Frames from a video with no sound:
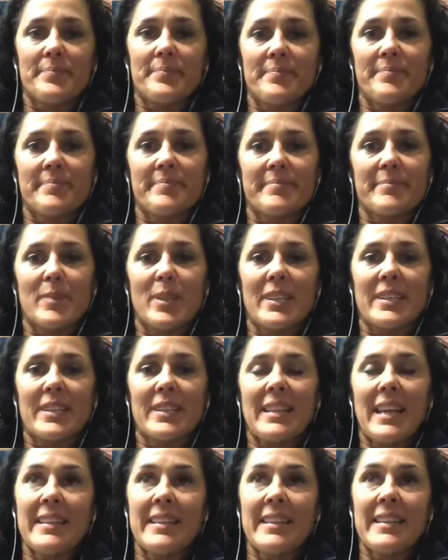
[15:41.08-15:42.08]
Well, and
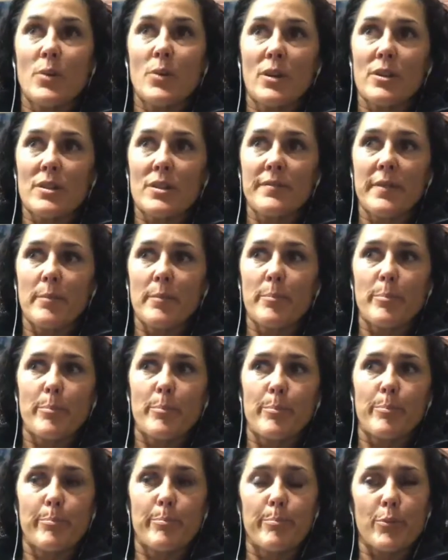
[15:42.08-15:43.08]
that's what CrossFit
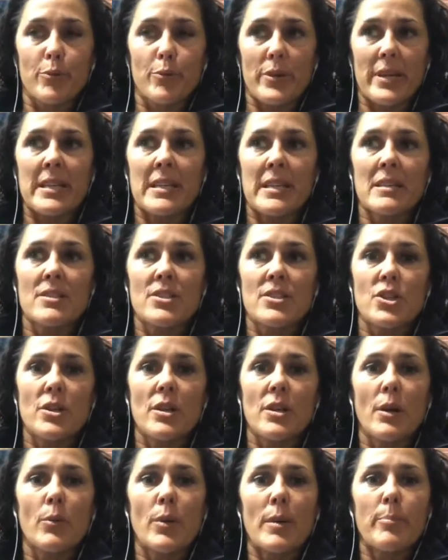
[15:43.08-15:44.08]
breeds.
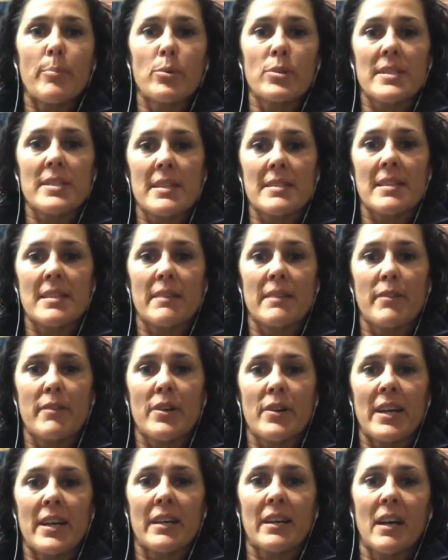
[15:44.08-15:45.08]
It puts us in a very
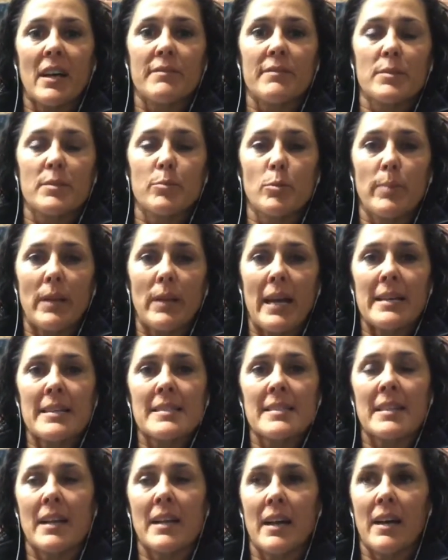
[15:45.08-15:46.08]
uncomfortable place.
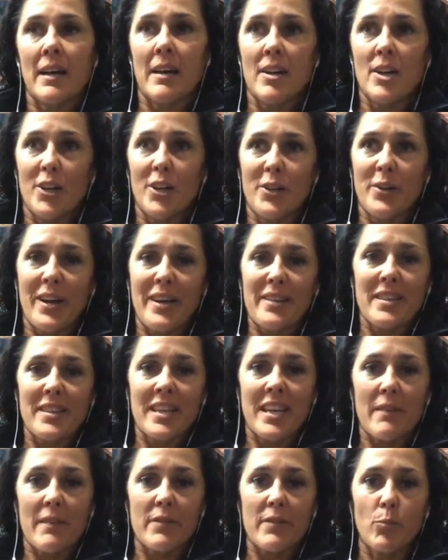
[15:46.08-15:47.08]
And I think
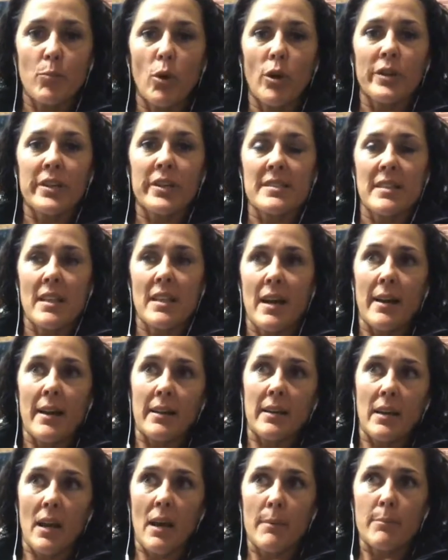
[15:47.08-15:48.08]
every WOD is like
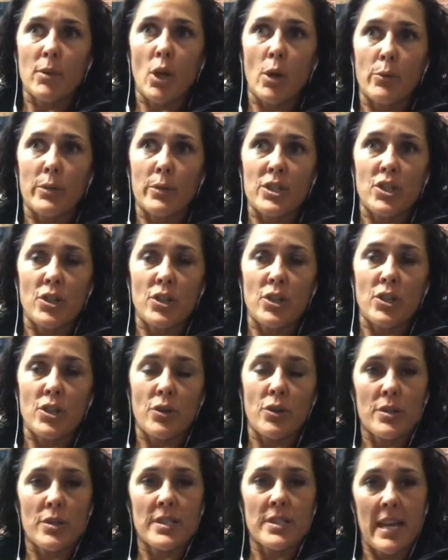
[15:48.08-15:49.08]
going to your own
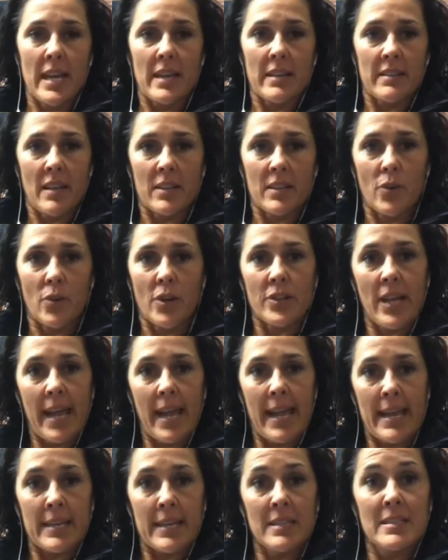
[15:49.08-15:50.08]
death at your own
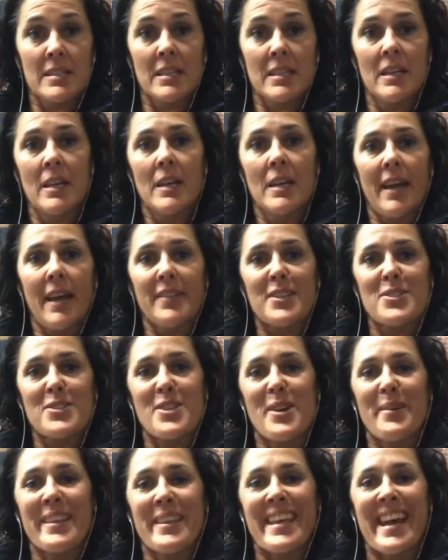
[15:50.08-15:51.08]
hand. And there's no
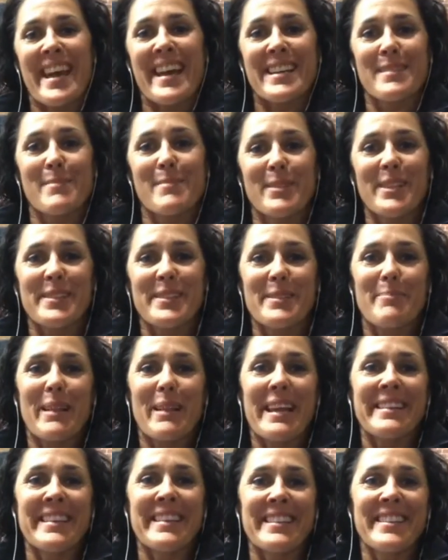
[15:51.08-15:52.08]
other animal on the
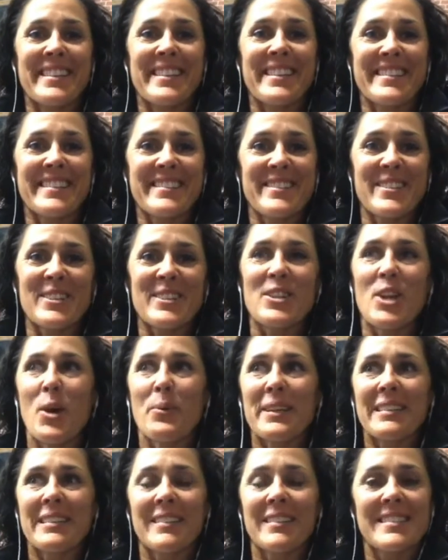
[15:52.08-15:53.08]
planet that
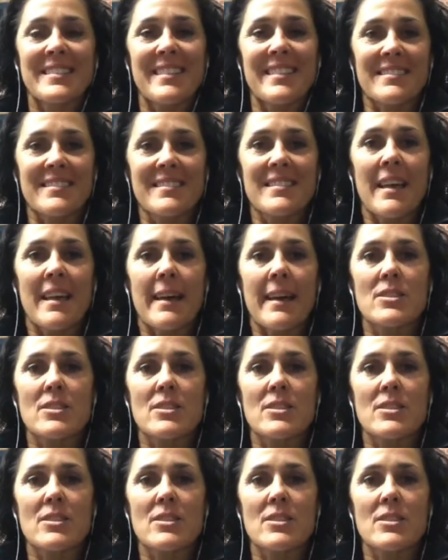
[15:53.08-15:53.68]
knowingly does that.